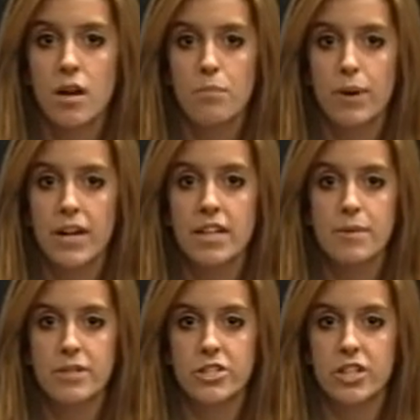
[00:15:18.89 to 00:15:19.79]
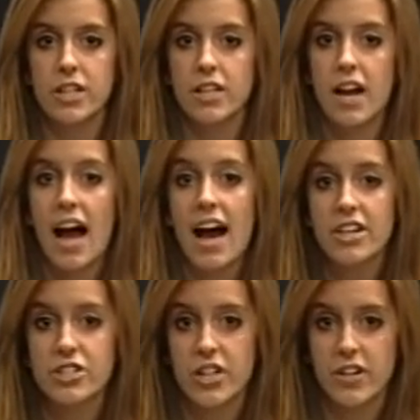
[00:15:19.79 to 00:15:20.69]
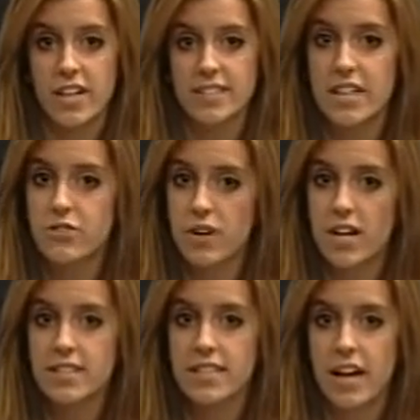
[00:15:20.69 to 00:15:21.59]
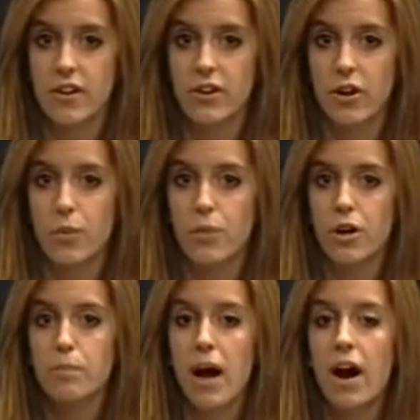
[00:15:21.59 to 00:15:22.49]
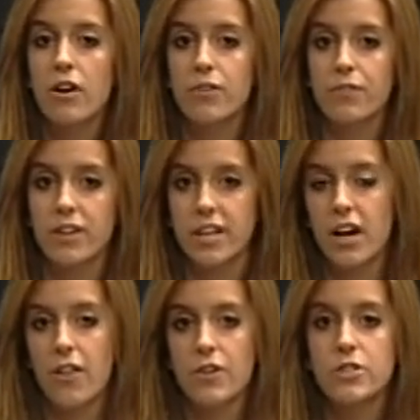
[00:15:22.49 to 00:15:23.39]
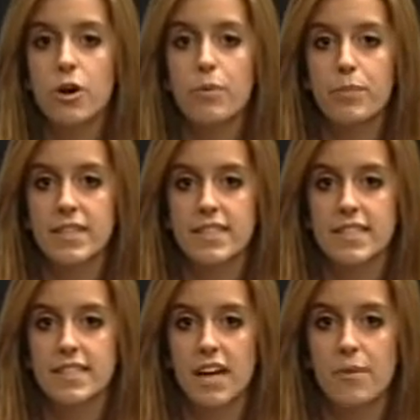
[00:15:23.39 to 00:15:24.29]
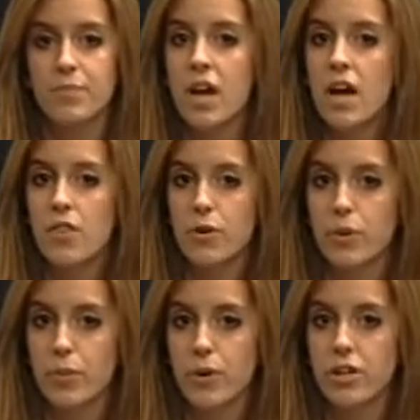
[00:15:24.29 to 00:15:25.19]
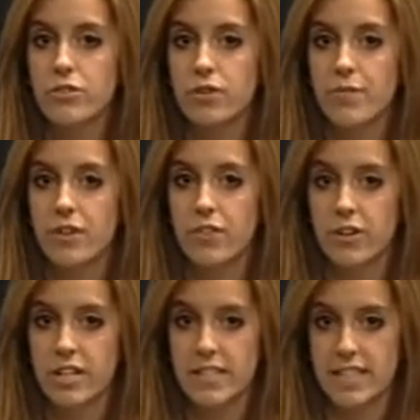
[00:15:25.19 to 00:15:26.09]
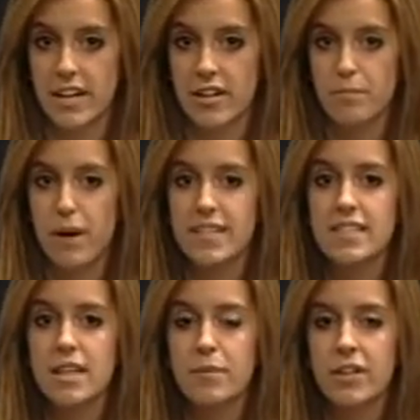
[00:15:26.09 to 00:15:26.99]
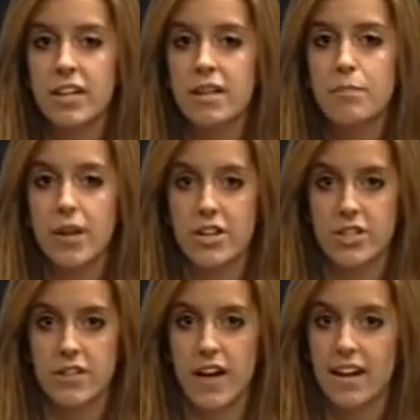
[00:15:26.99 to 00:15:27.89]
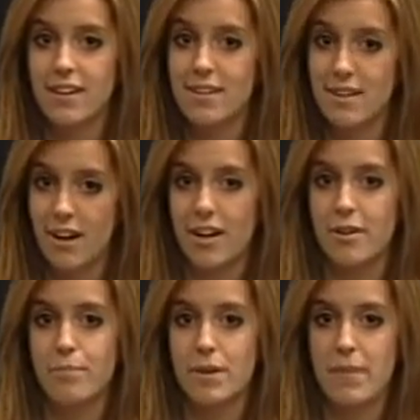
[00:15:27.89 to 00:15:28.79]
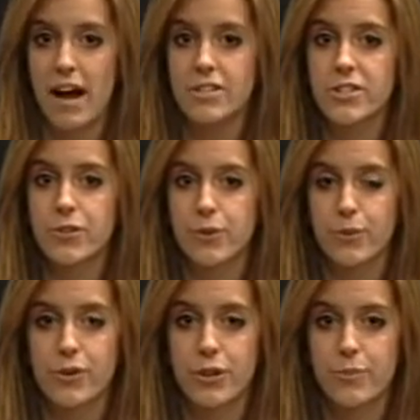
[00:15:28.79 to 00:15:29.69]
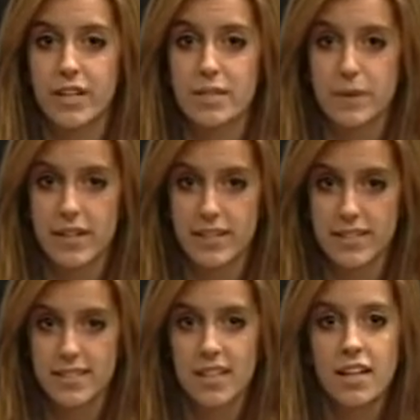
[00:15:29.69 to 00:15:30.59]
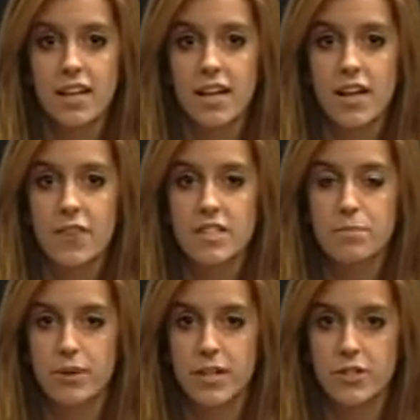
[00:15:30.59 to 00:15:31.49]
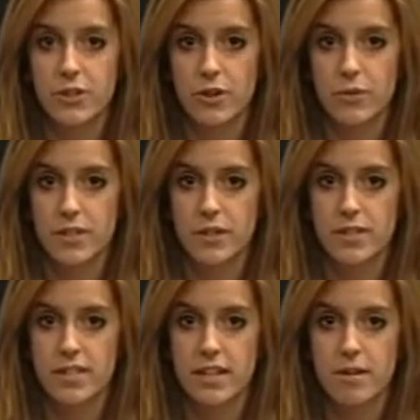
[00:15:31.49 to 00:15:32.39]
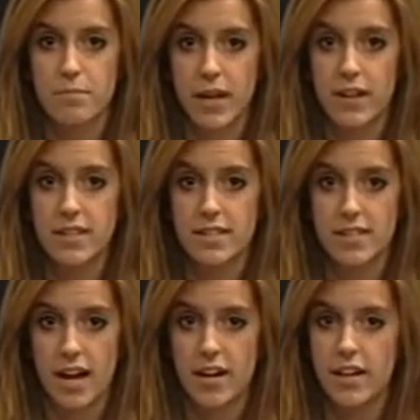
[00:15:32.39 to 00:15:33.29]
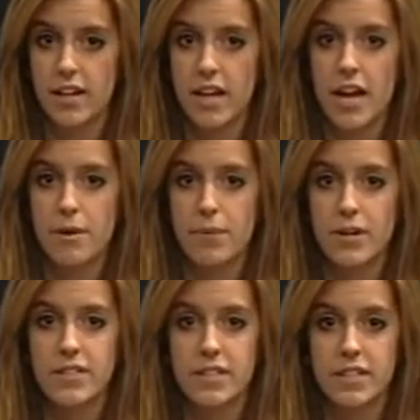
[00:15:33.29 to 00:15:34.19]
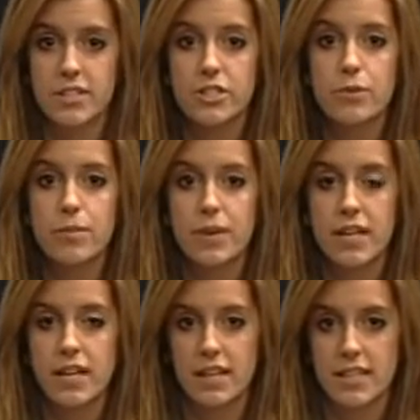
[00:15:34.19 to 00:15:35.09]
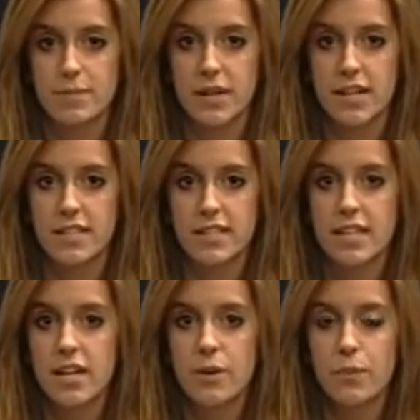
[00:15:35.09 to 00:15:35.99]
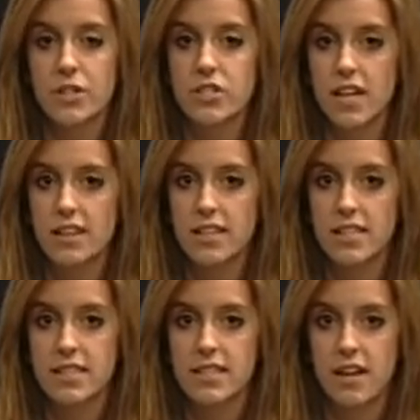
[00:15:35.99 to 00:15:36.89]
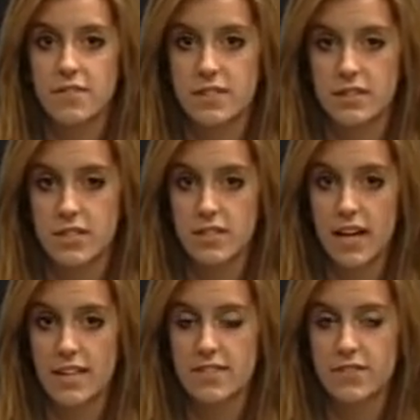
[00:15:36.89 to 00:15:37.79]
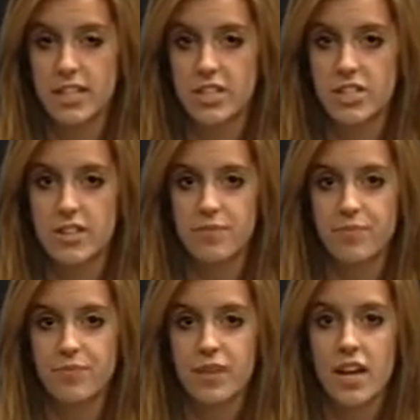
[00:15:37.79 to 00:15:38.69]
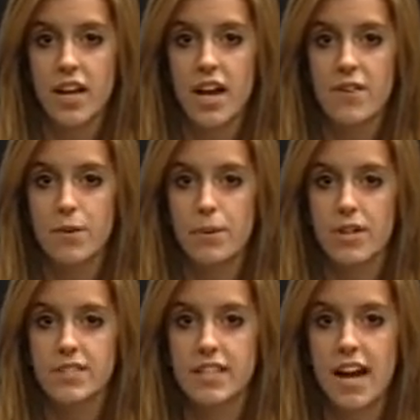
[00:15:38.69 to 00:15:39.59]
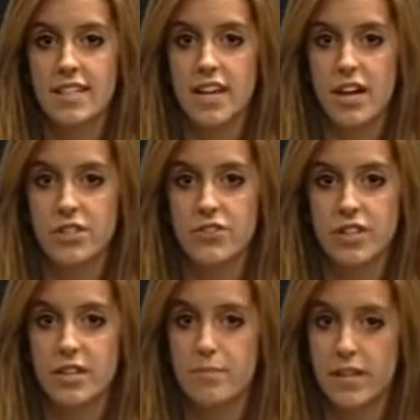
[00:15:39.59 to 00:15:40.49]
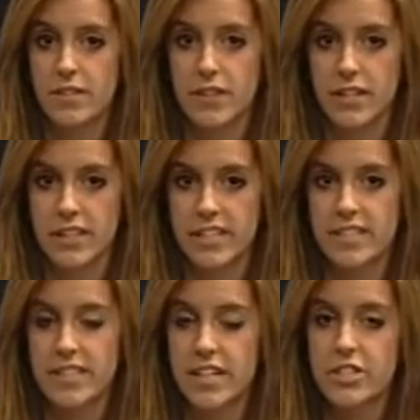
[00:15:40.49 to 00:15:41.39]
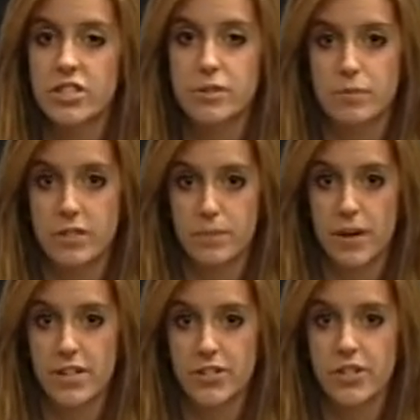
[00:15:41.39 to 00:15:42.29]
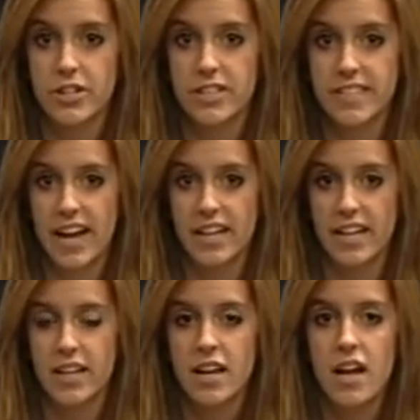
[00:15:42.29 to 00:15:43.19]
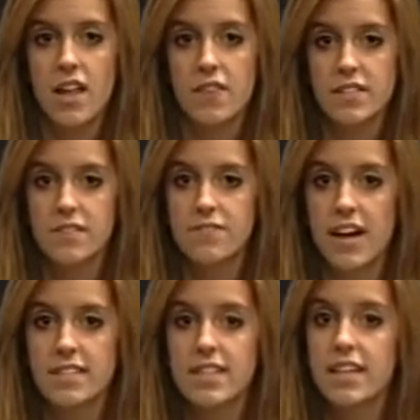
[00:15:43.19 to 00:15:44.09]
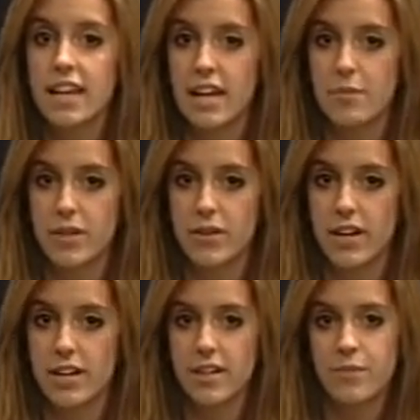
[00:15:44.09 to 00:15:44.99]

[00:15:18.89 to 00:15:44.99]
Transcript: Brain imaging has shown us that drugs and alcohol work powerfully on the dopamine system, the reward-driven learning center, by stimulating pleasure that cannot be matched in normal human experience. This brain jolt results in a compelling desire in a person to repeat an experience, which then leads to signs of addiction. If a person has untreated mental illness, such as depression or anxiety, this effect can be greater.